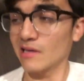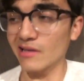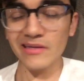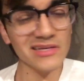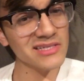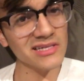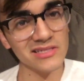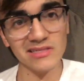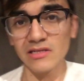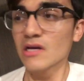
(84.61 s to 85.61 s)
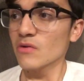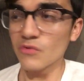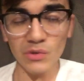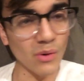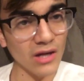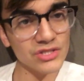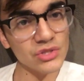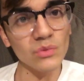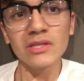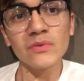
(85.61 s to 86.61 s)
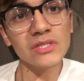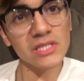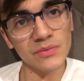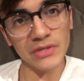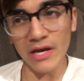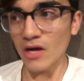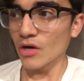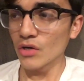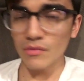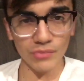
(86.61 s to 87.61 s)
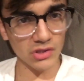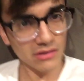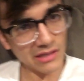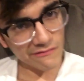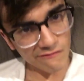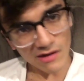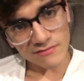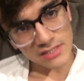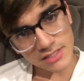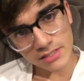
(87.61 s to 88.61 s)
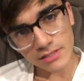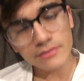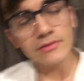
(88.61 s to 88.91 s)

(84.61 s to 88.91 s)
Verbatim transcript: And yes, I did rewatch it when it was coming out, really like five days ago.